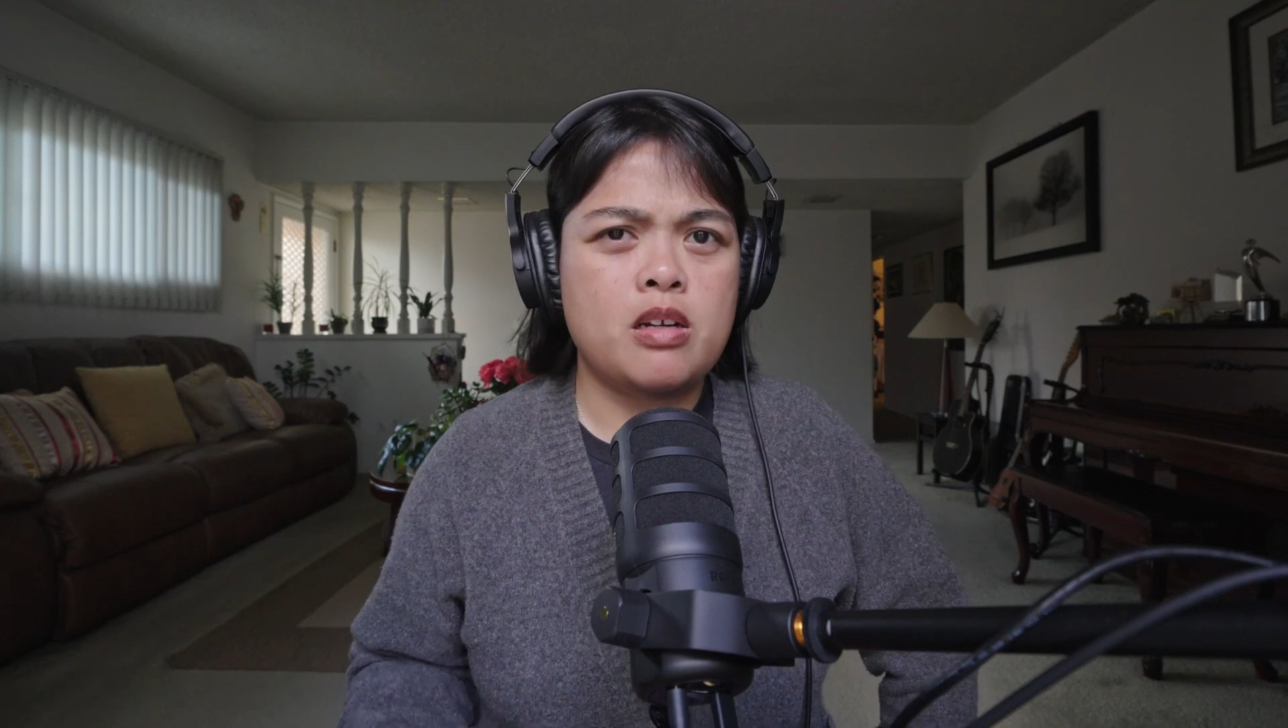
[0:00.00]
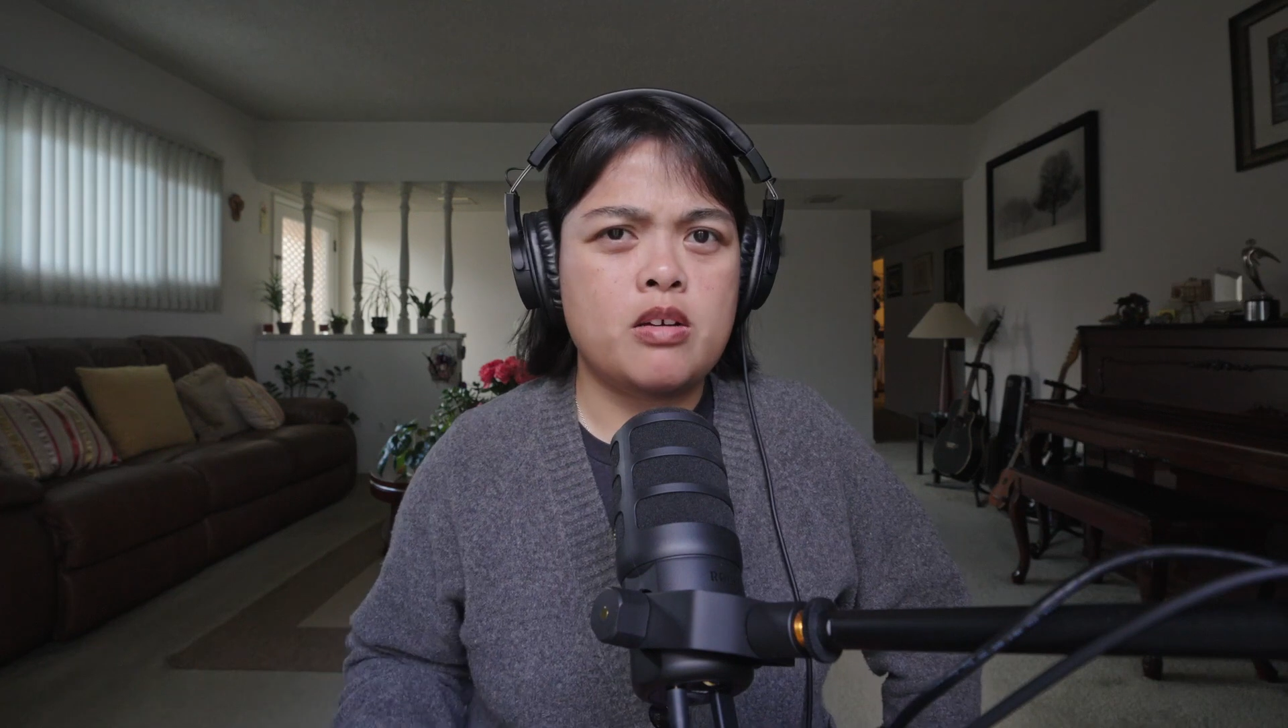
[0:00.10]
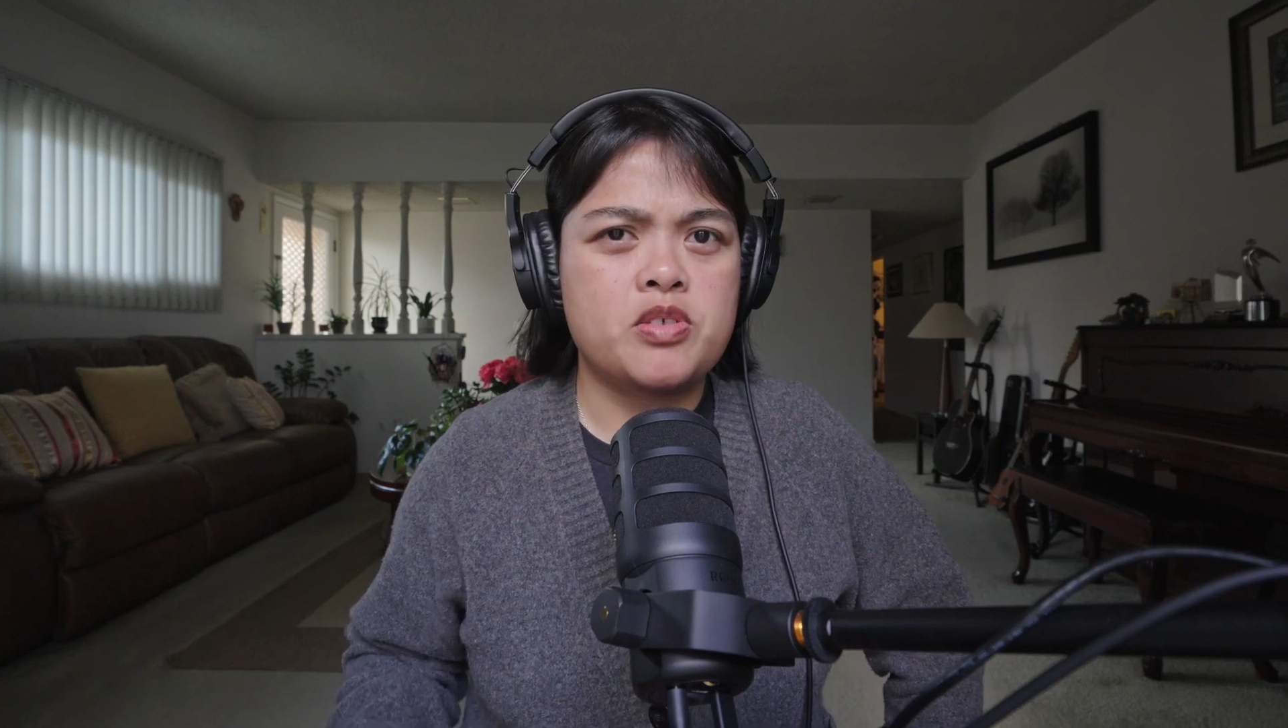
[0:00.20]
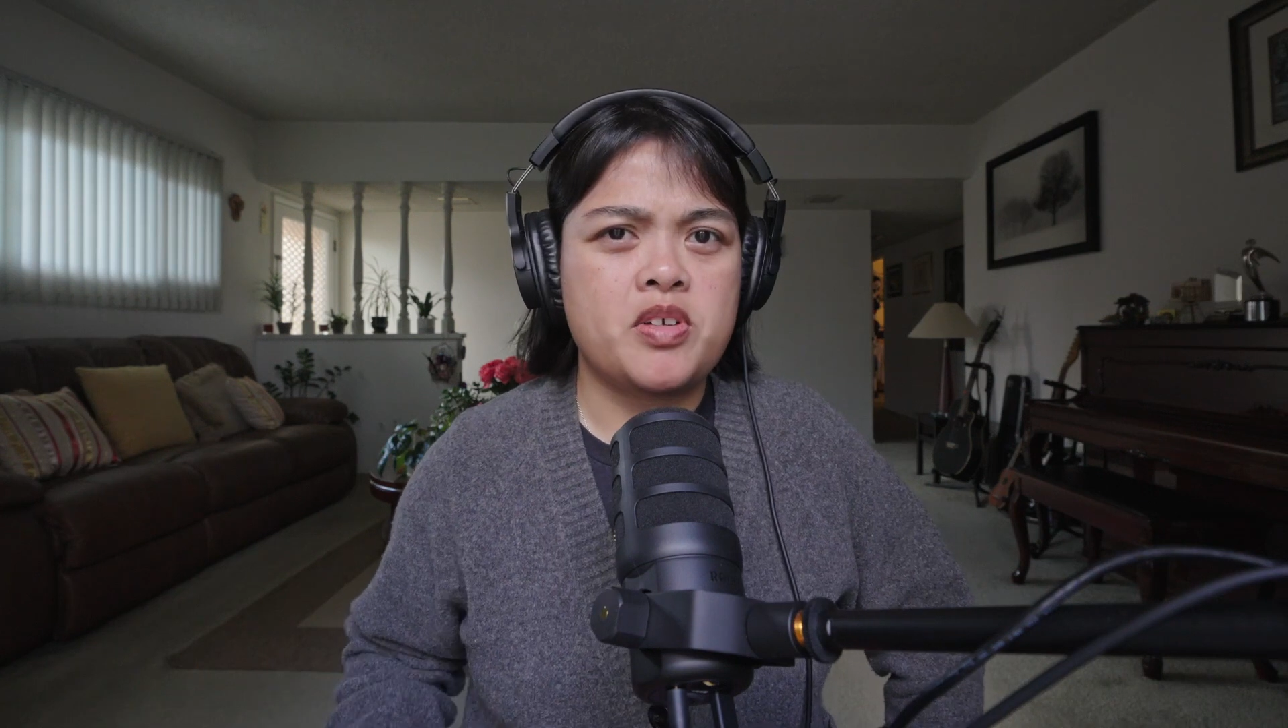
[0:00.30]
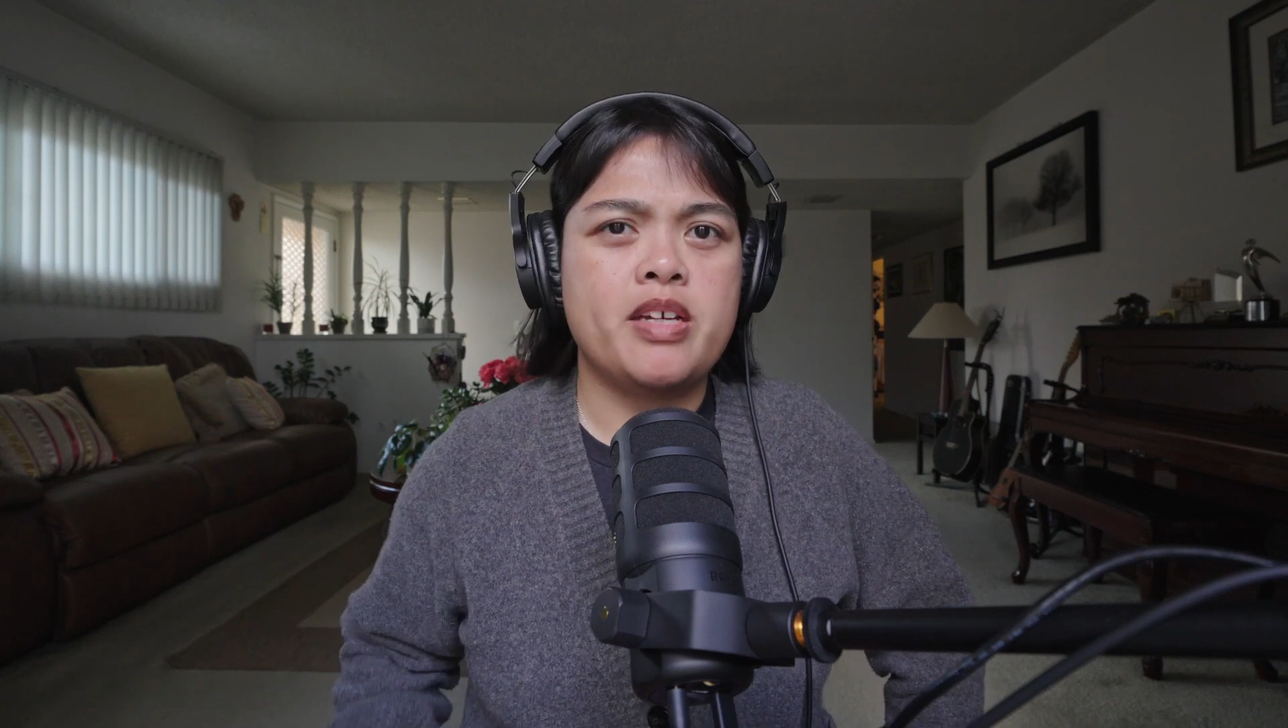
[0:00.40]
it
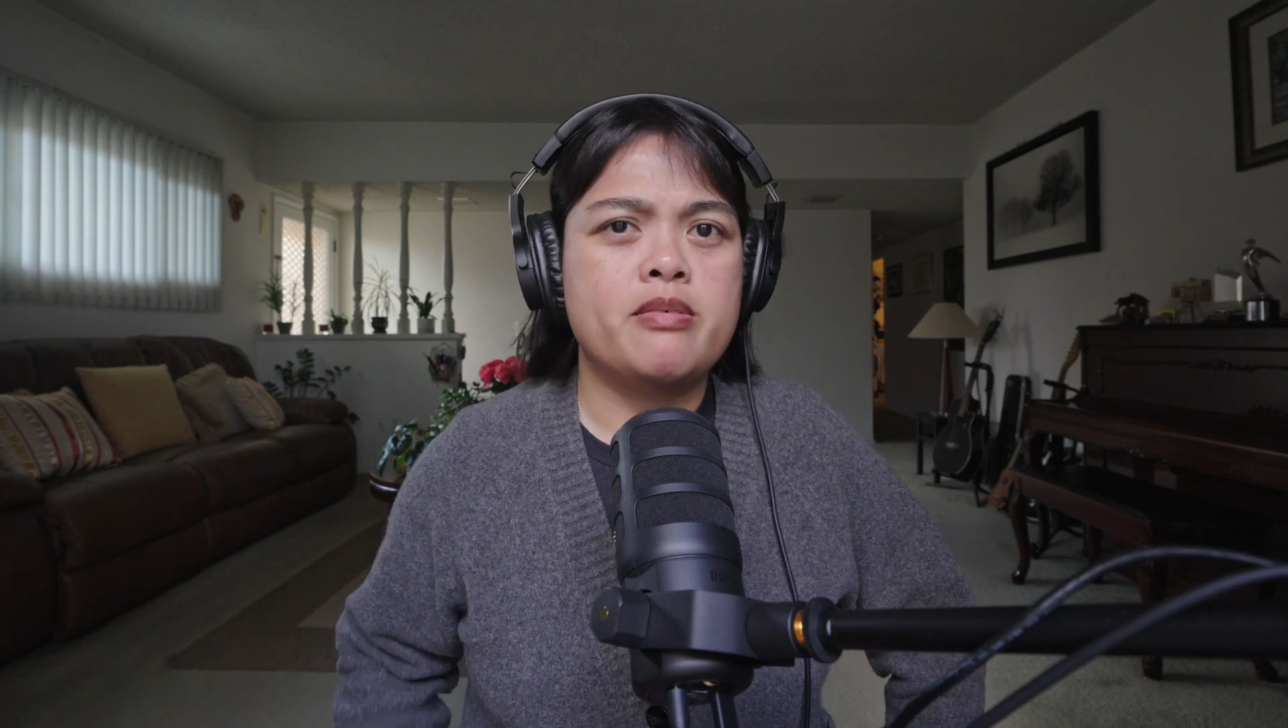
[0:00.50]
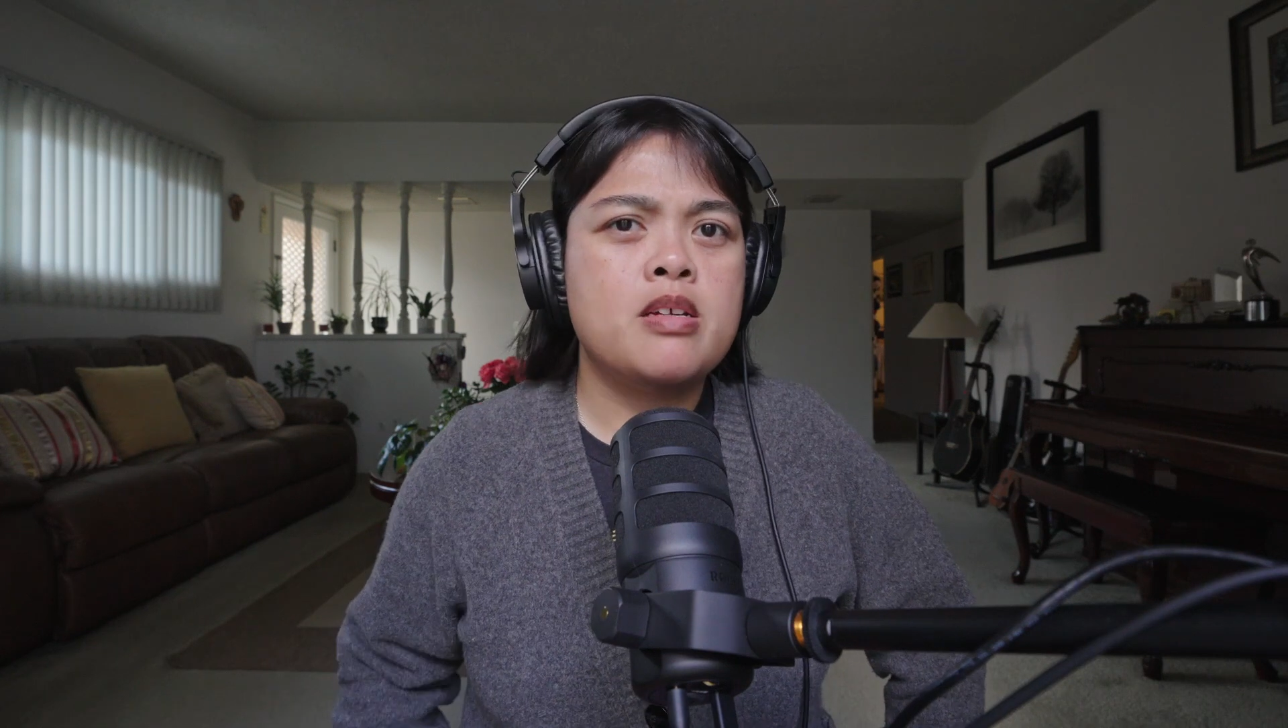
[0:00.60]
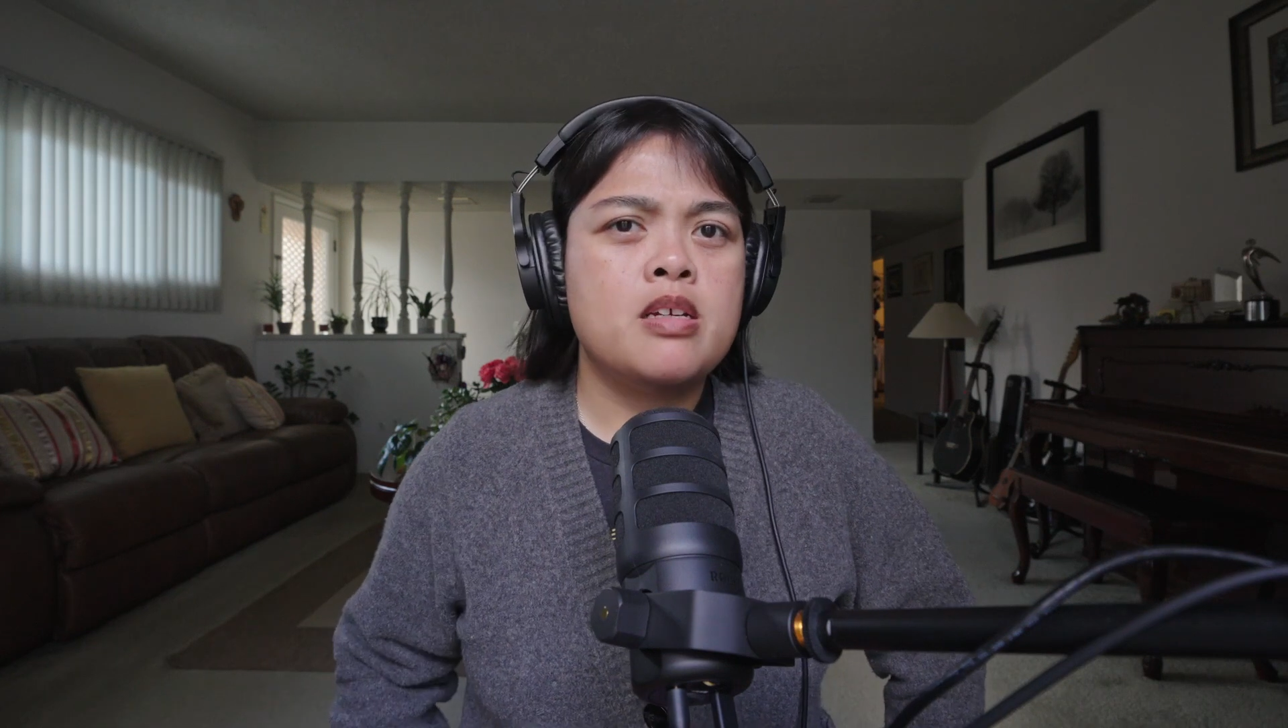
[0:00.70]
goes, right?